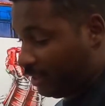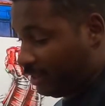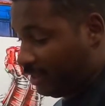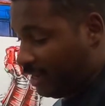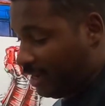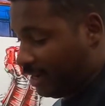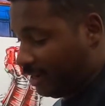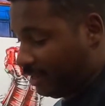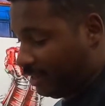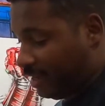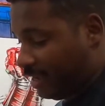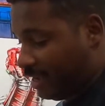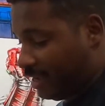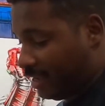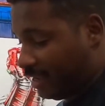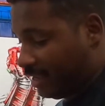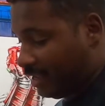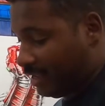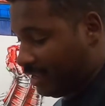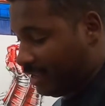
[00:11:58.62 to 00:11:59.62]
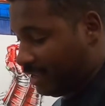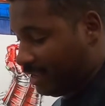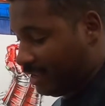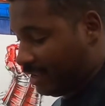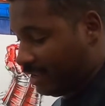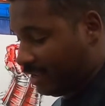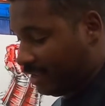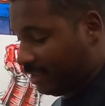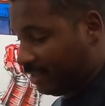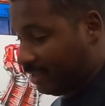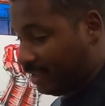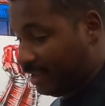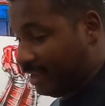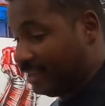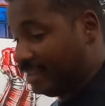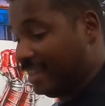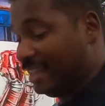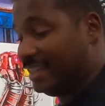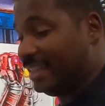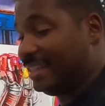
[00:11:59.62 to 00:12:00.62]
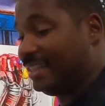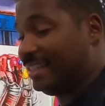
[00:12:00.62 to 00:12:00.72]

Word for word: is not like it's not